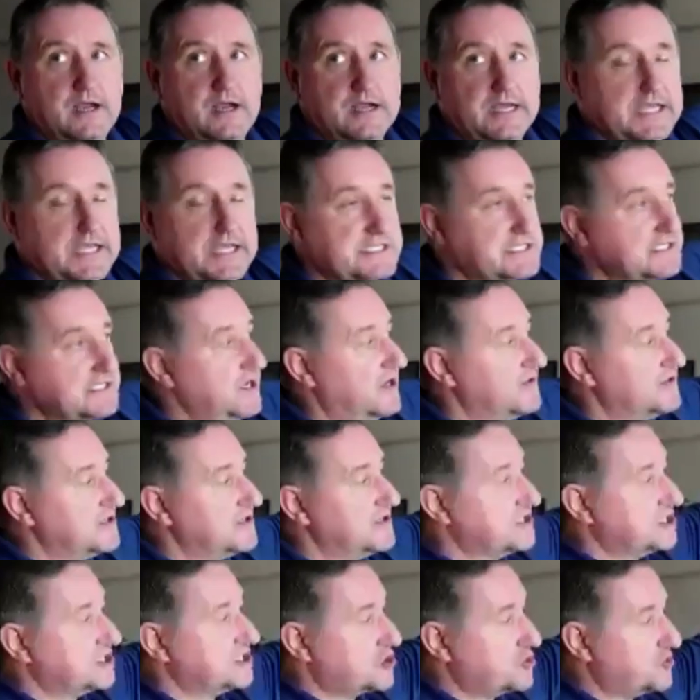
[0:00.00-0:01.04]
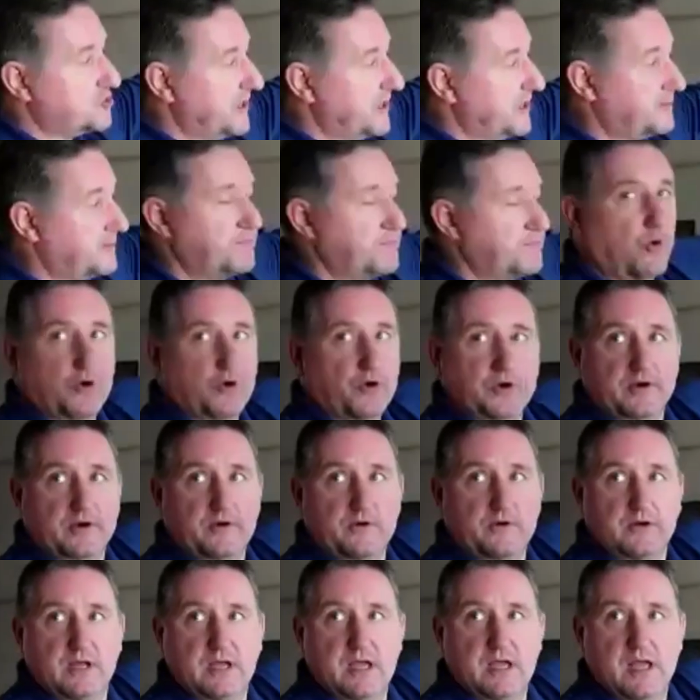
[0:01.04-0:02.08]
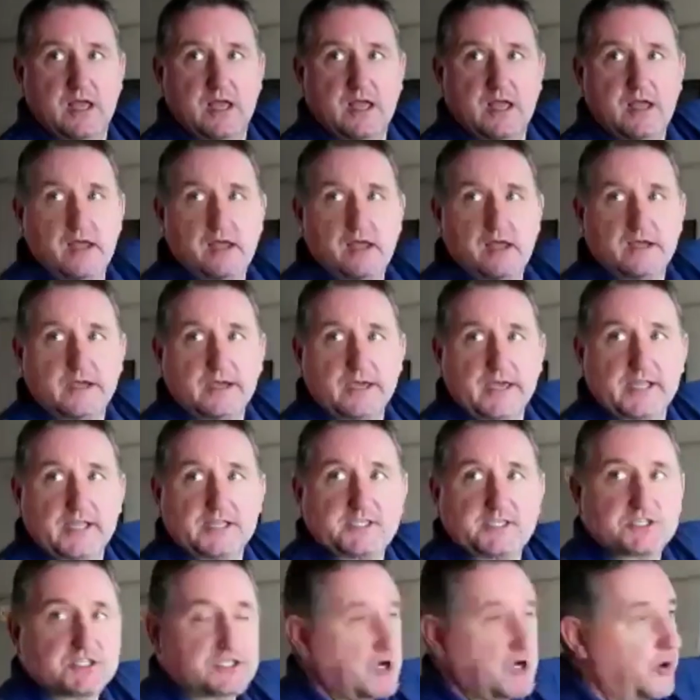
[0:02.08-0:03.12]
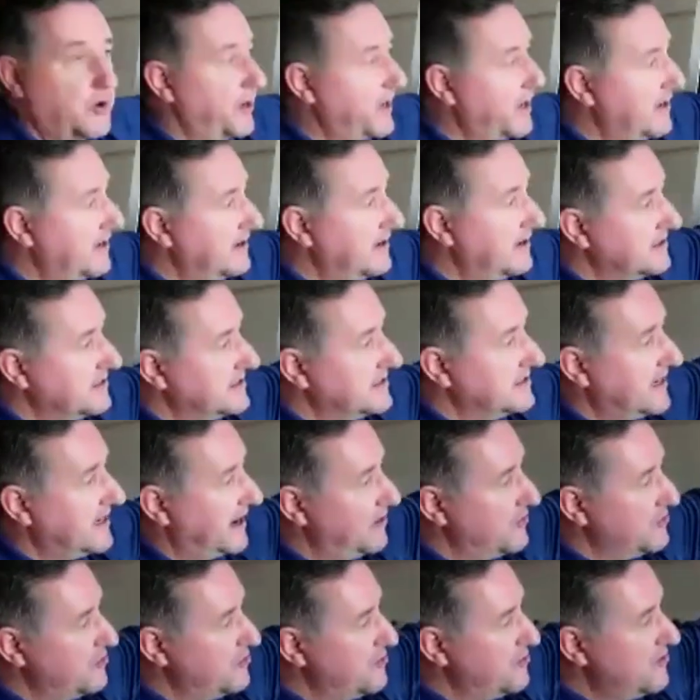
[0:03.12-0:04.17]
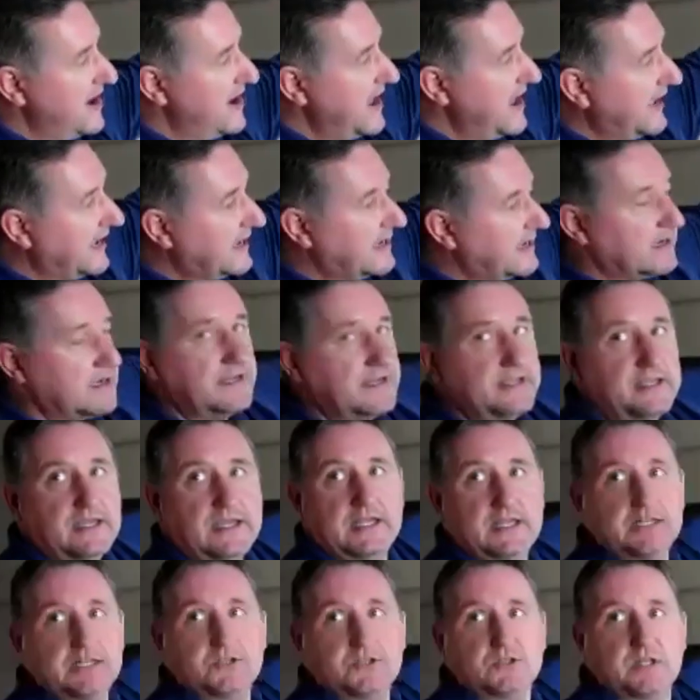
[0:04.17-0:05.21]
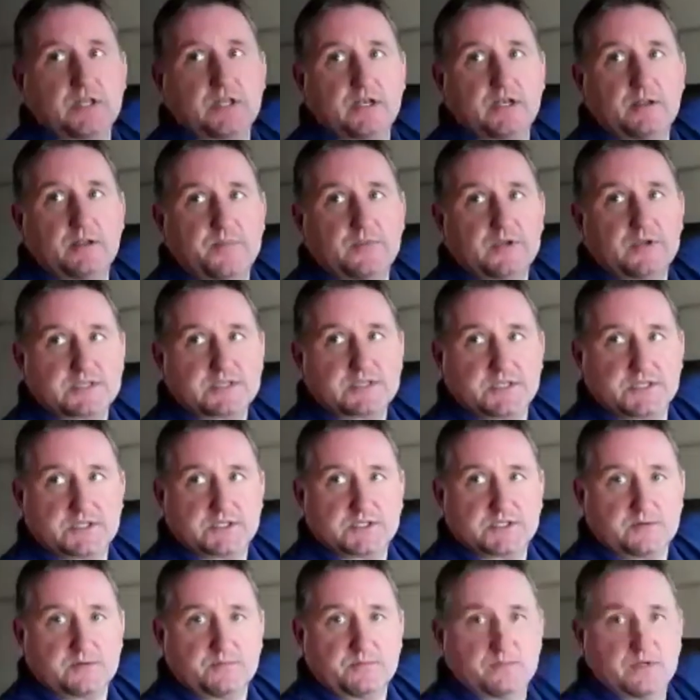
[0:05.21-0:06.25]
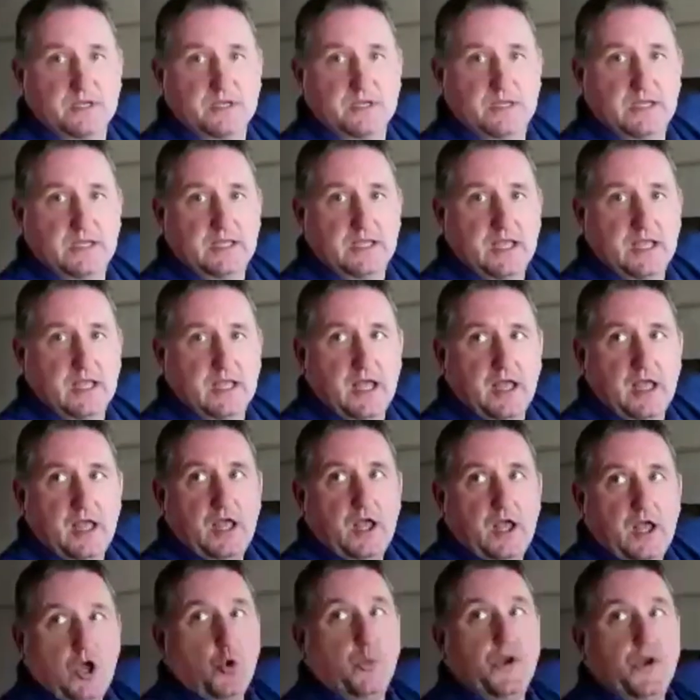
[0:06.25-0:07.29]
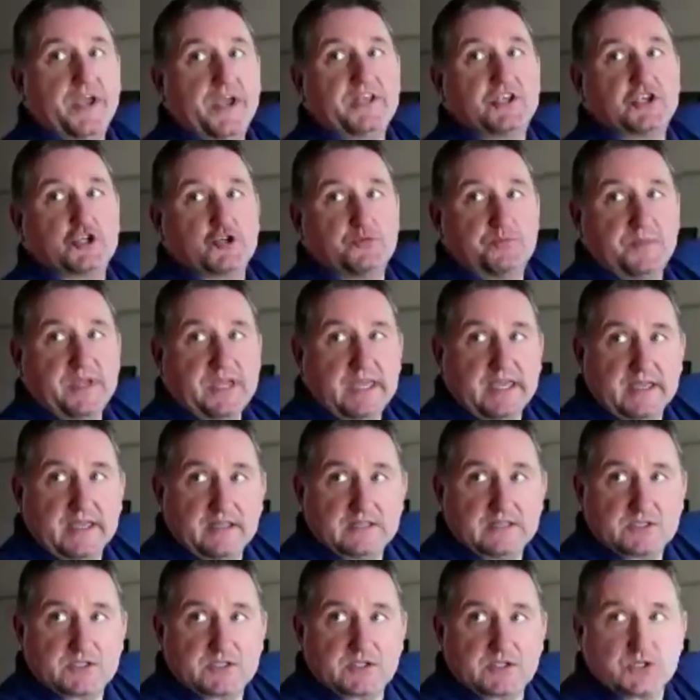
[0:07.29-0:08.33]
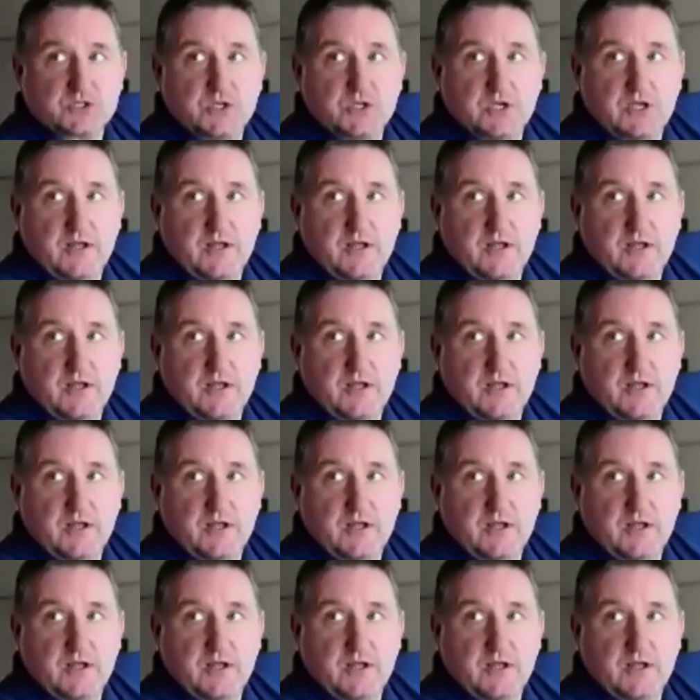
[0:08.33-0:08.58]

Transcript: It's not a strict border. It's going directly into the limbic system, which means